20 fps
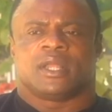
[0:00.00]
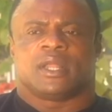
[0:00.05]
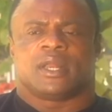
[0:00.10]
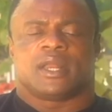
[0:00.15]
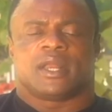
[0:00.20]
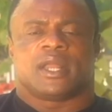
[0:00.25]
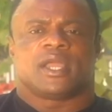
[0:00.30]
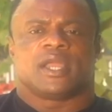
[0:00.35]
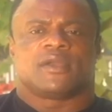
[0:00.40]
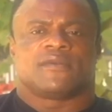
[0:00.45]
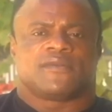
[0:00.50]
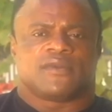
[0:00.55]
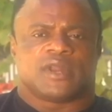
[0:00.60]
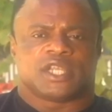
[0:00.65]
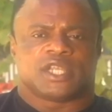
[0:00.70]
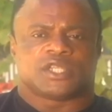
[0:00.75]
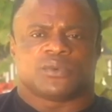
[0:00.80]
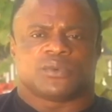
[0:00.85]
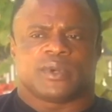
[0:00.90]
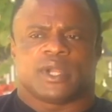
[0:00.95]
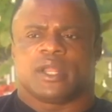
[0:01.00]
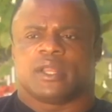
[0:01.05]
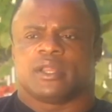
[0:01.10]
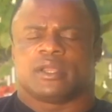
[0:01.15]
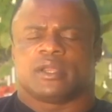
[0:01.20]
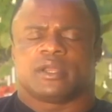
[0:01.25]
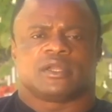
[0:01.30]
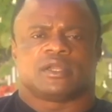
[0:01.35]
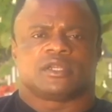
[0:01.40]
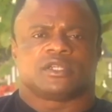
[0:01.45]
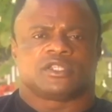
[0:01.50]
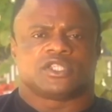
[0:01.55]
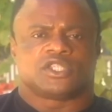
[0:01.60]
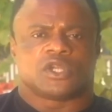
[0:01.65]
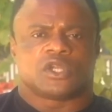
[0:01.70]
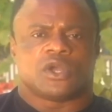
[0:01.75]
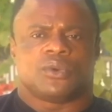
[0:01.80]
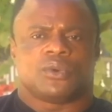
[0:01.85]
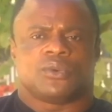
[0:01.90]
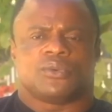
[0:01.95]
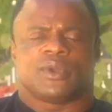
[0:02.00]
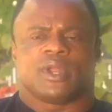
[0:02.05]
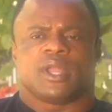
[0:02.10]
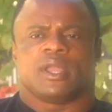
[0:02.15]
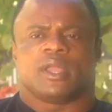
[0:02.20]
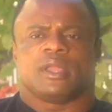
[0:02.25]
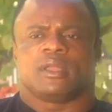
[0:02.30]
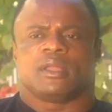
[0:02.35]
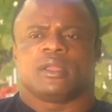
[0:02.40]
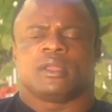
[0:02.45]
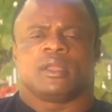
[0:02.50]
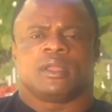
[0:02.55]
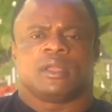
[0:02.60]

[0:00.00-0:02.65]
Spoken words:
like Flex Wilder, Sean Ray,